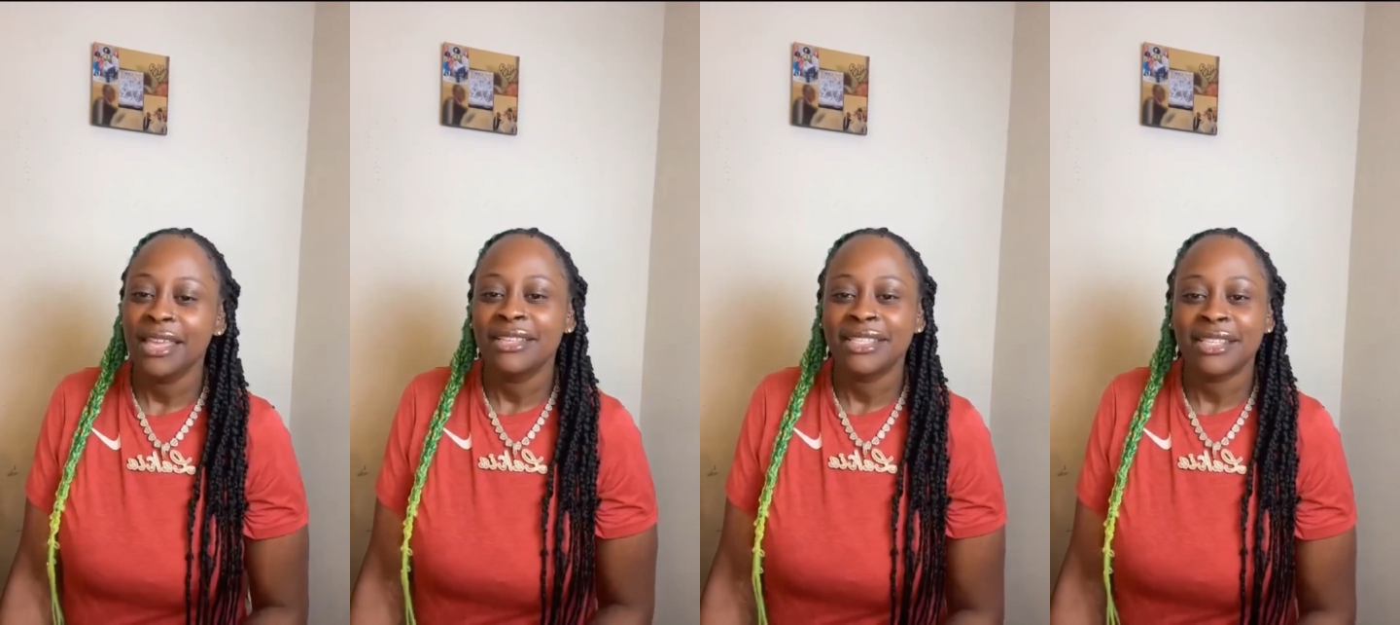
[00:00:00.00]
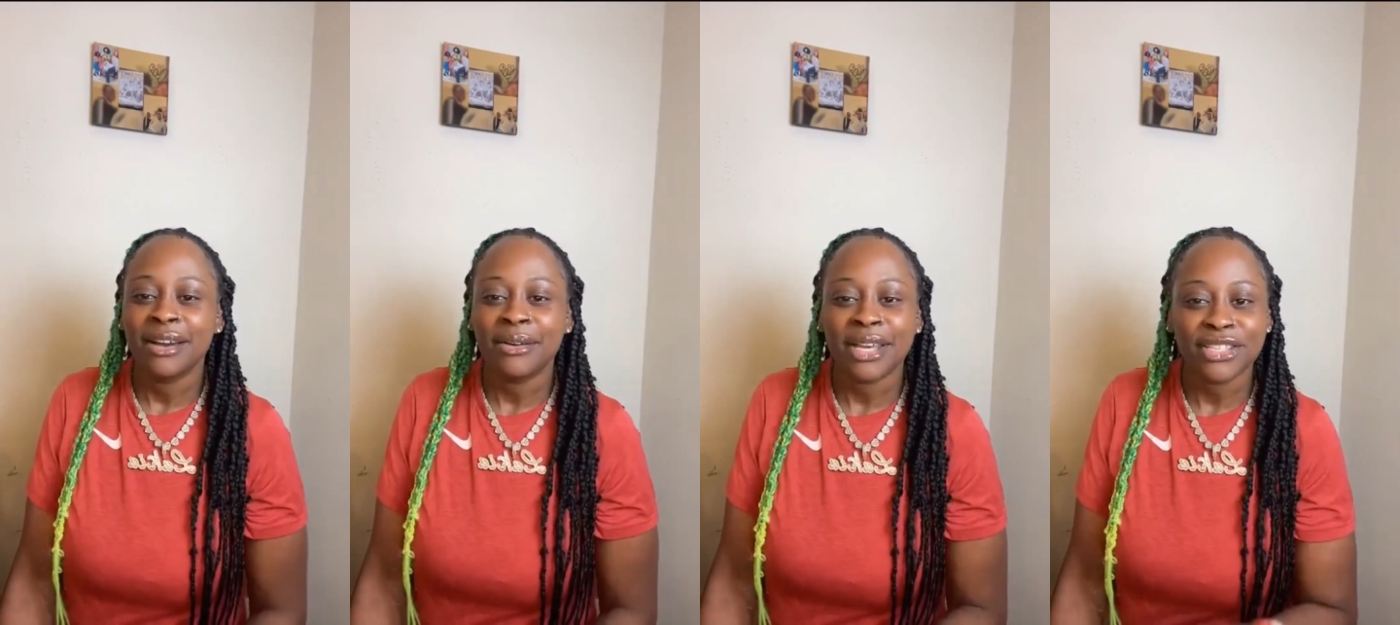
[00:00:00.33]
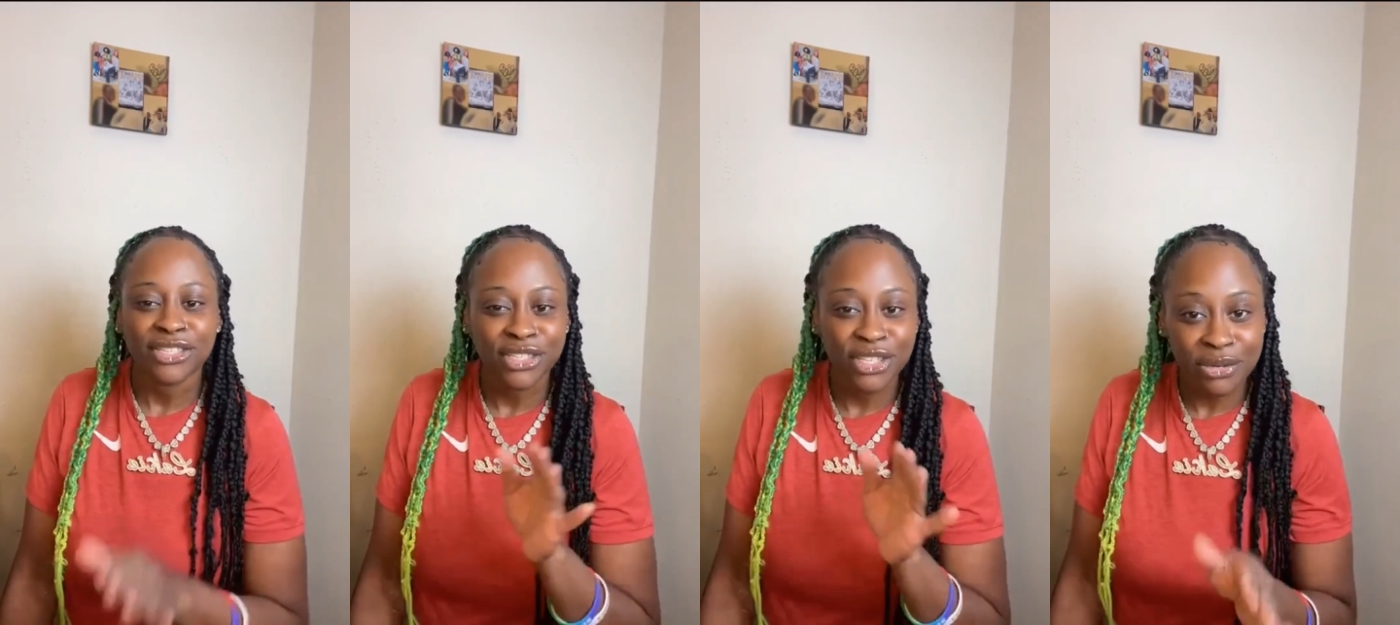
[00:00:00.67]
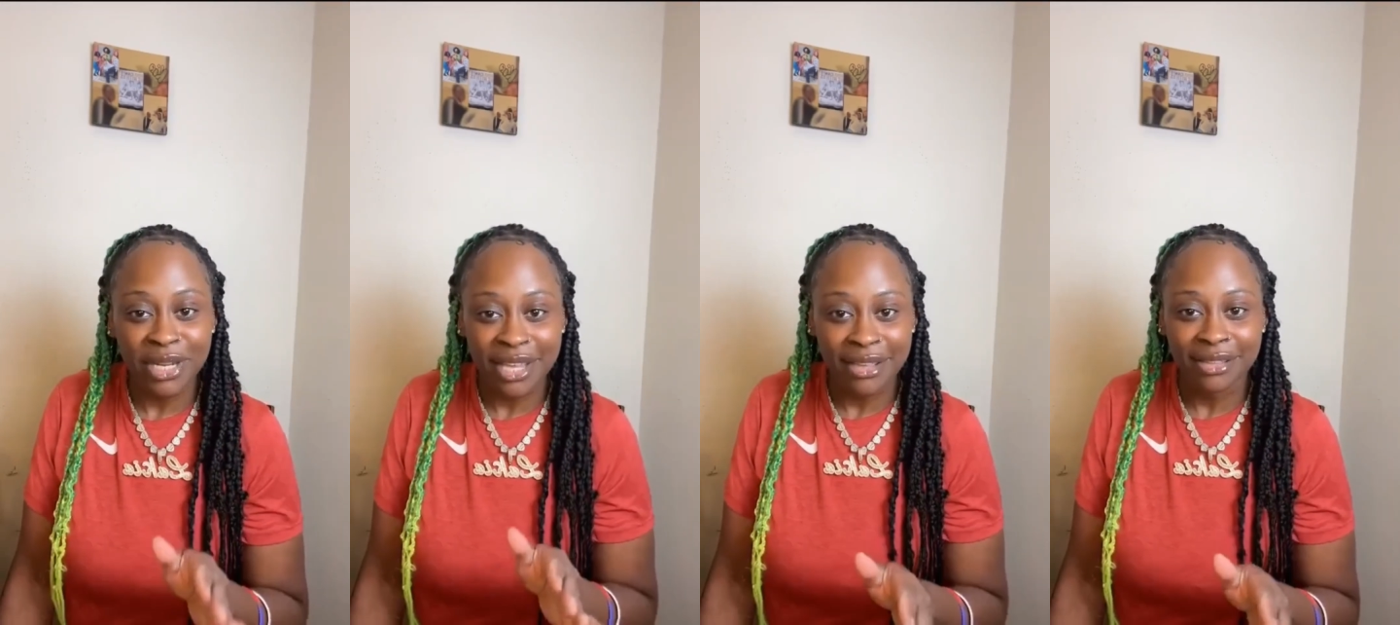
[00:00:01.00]
So as
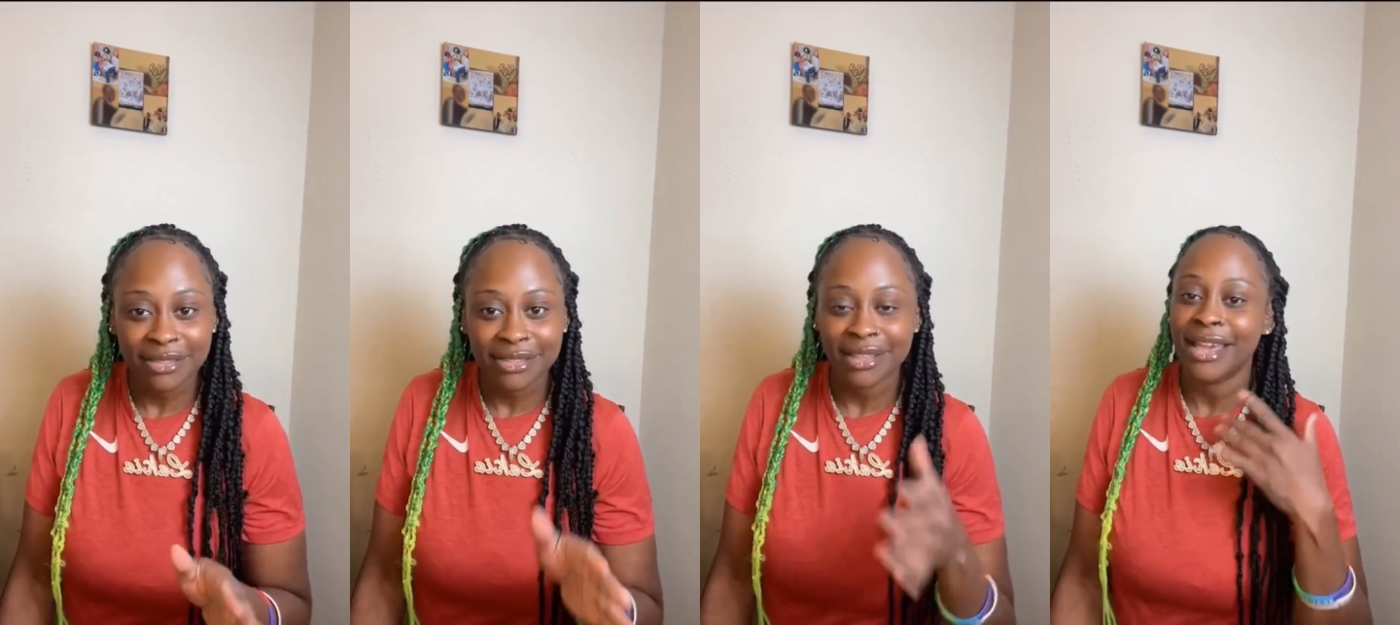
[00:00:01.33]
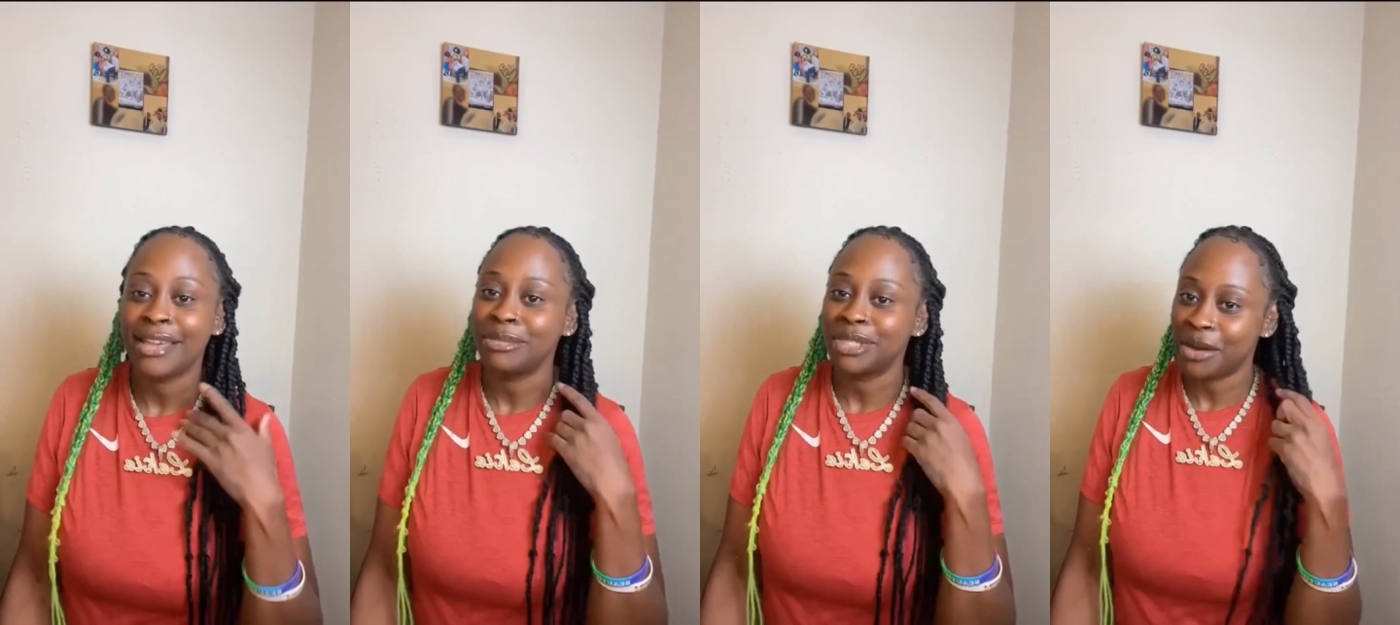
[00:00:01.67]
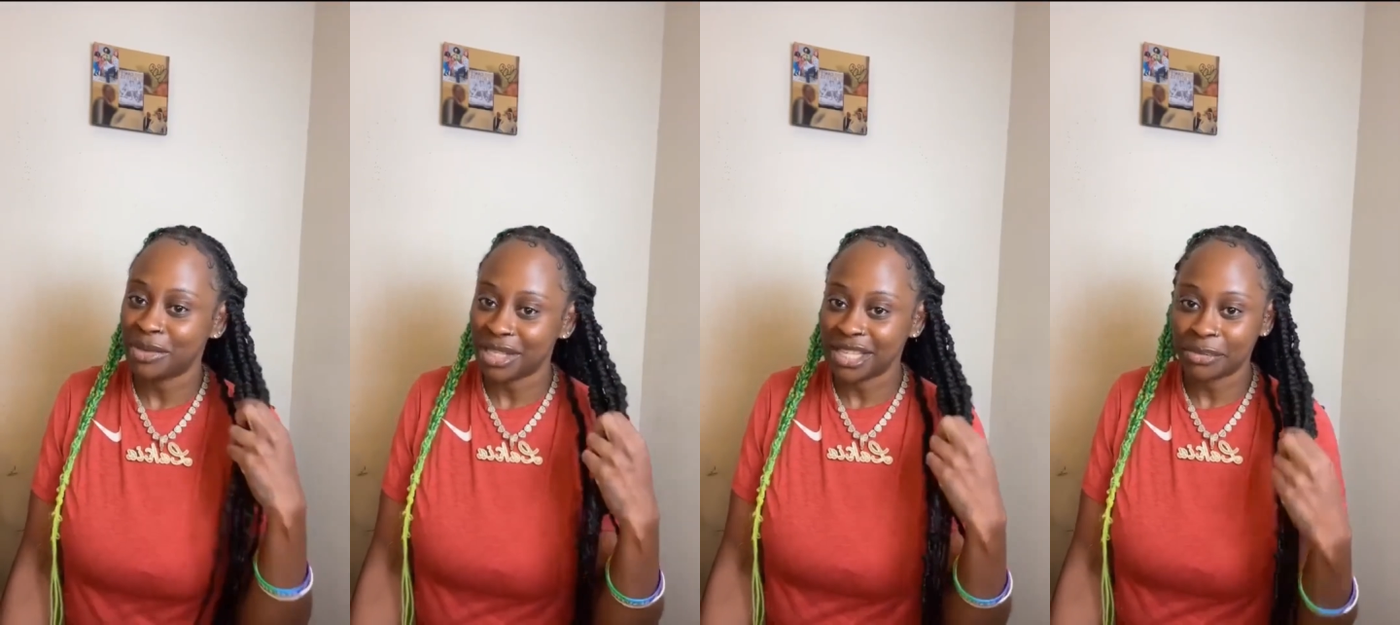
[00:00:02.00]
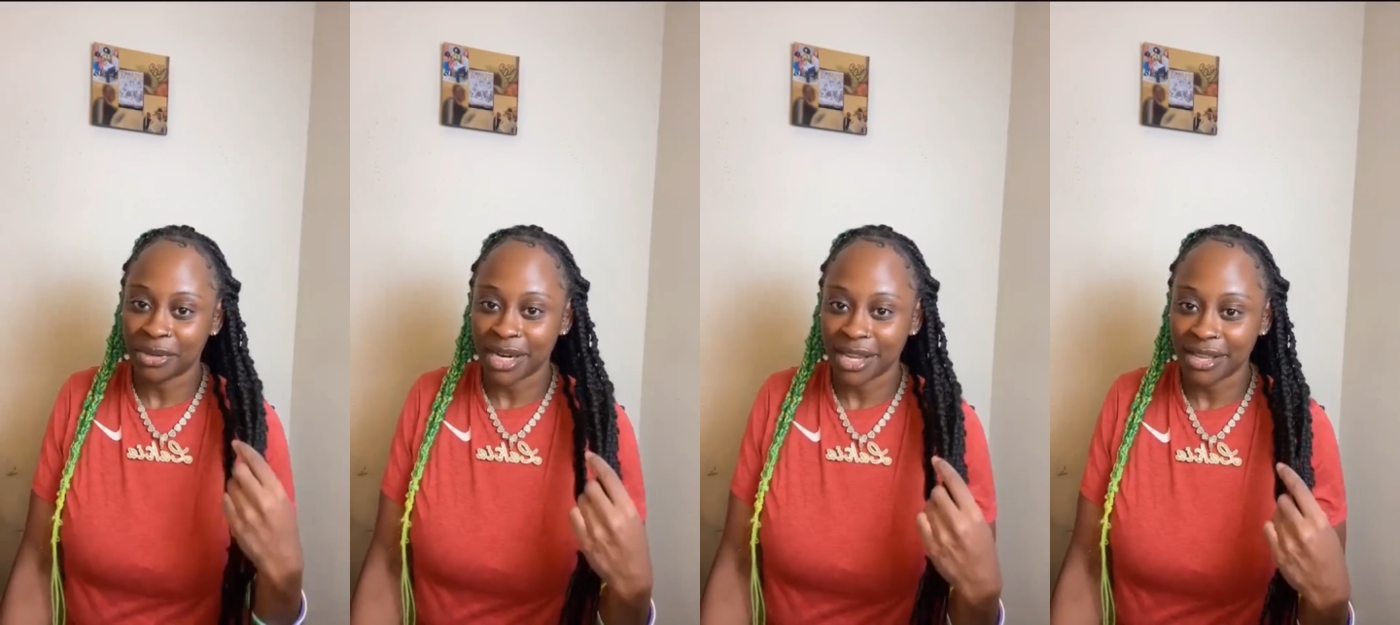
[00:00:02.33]
soon as I am done with these
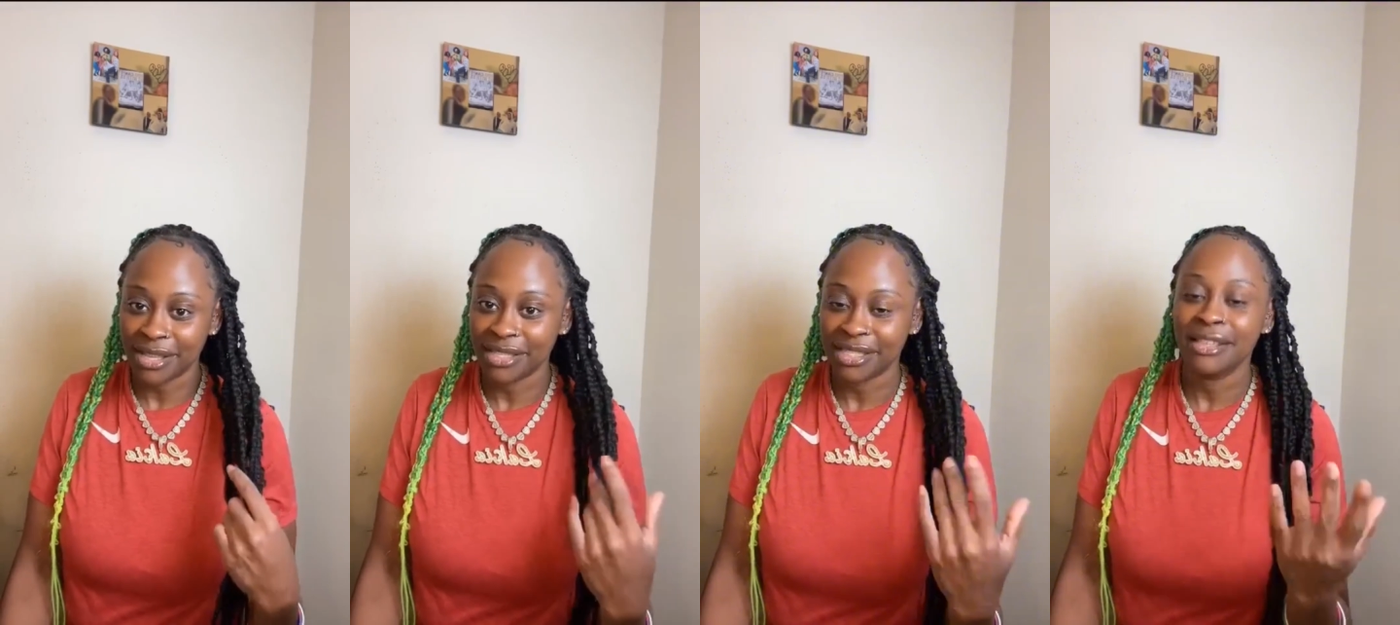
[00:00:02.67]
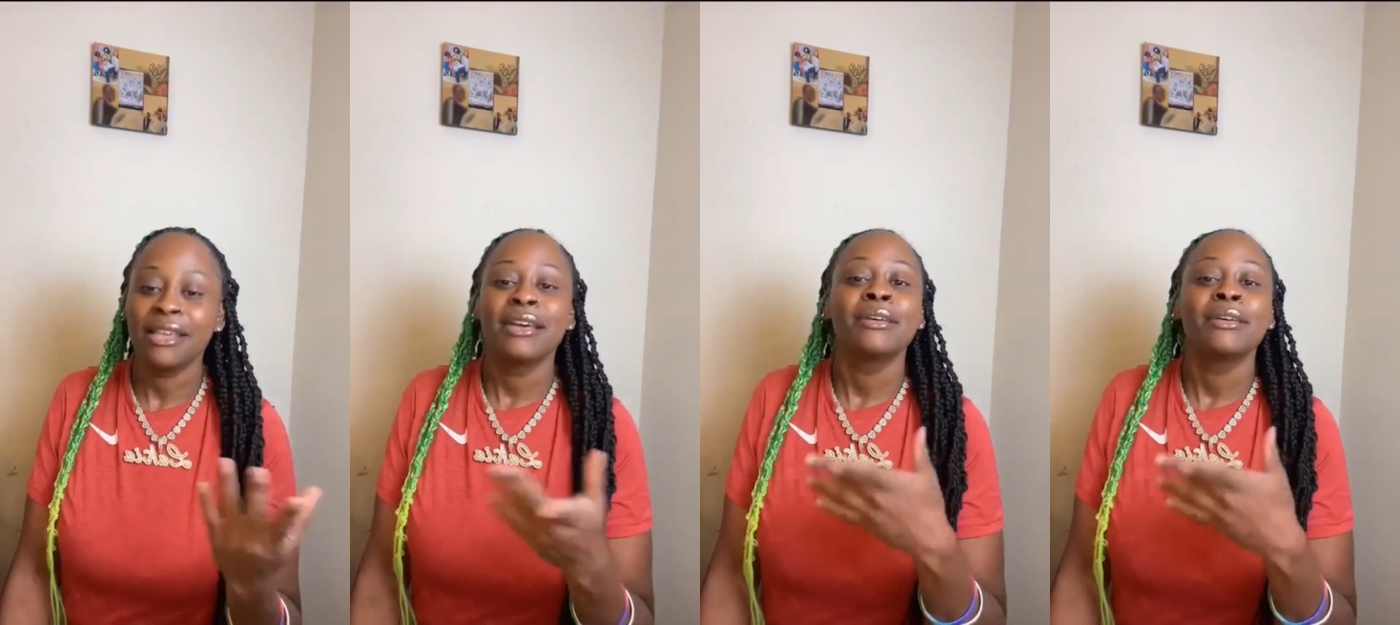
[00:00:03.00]
braids,